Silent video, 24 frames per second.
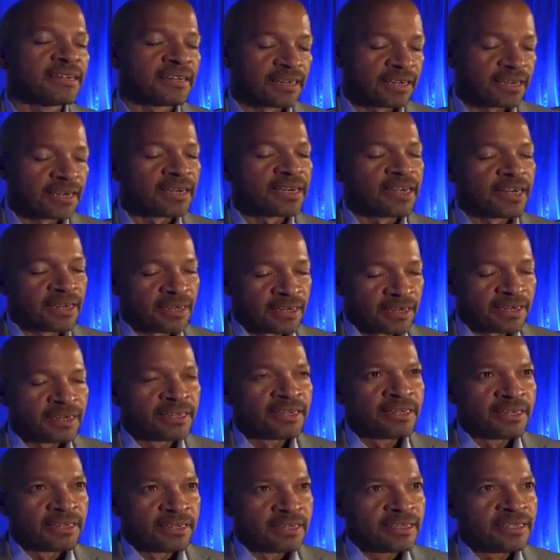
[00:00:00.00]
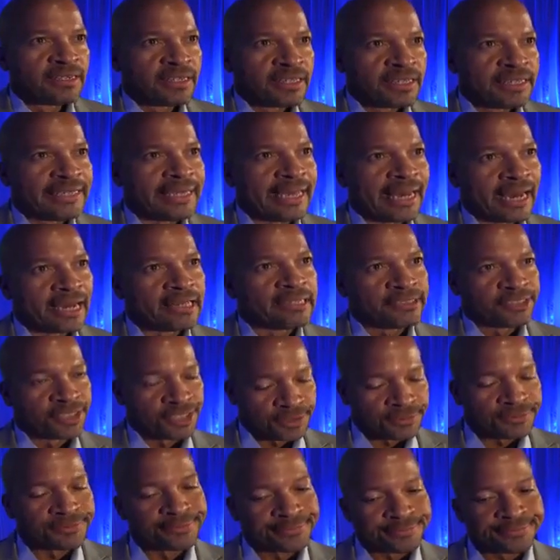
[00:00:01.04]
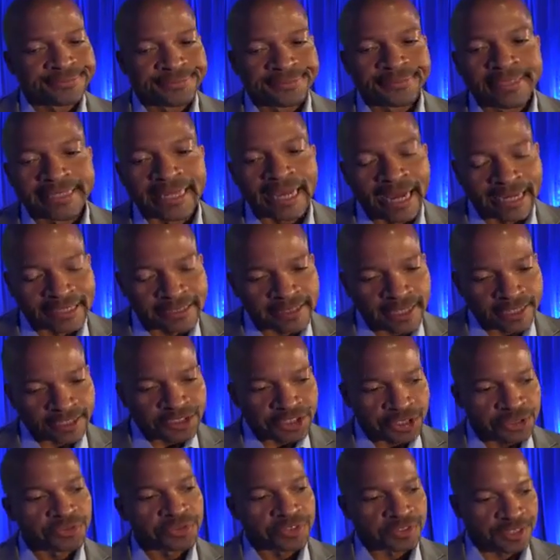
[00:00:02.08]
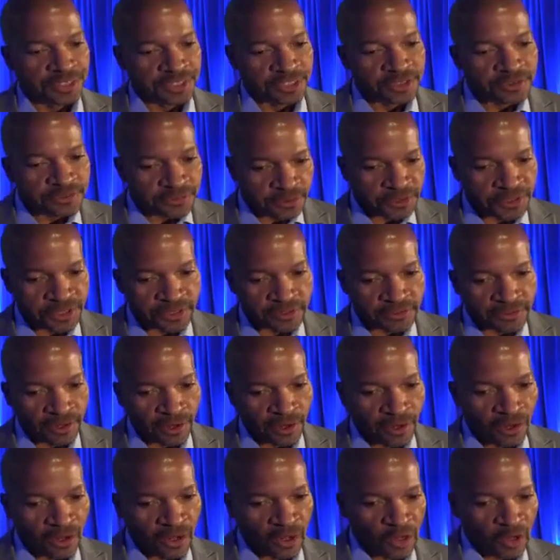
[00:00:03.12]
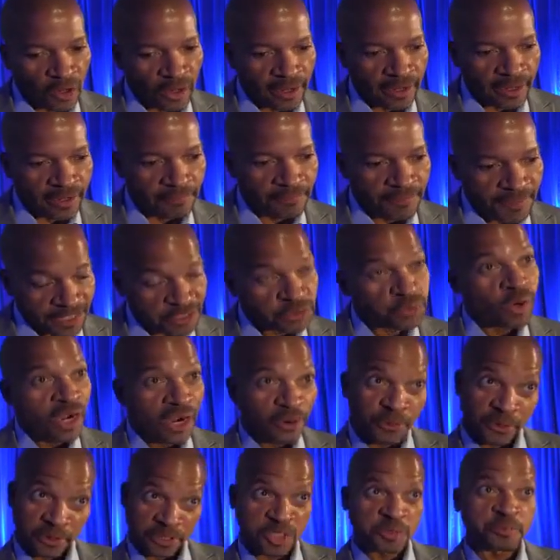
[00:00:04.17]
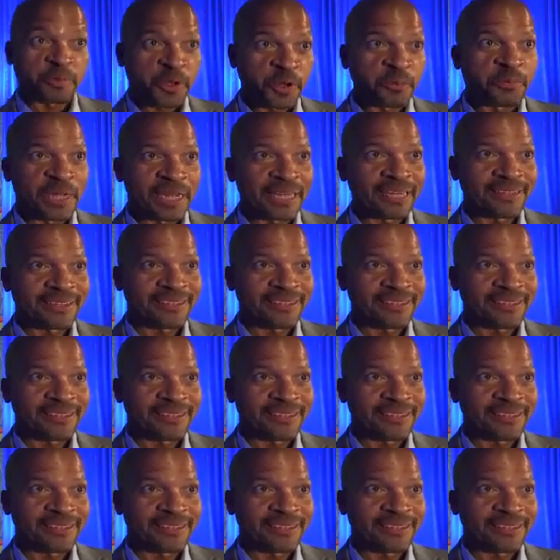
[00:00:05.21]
that somehow enable their lives to be better? Yeah, I'd say two things. First of all, that's why we're experimenting.